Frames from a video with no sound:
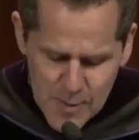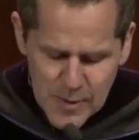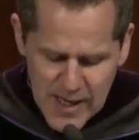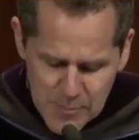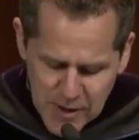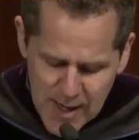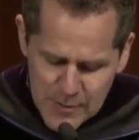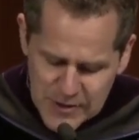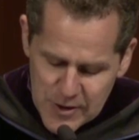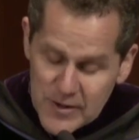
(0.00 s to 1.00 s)
but I
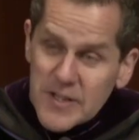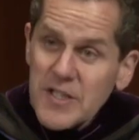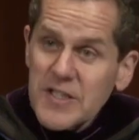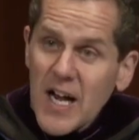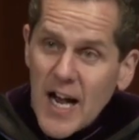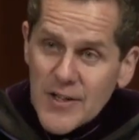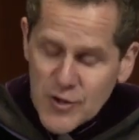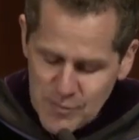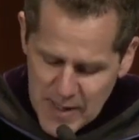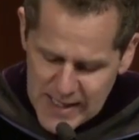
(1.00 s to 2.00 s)
promise you that the ties
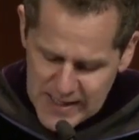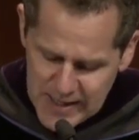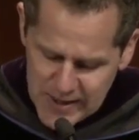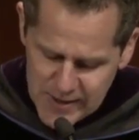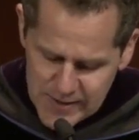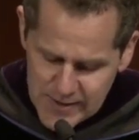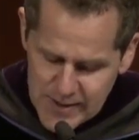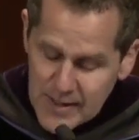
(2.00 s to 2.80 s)
you've made here,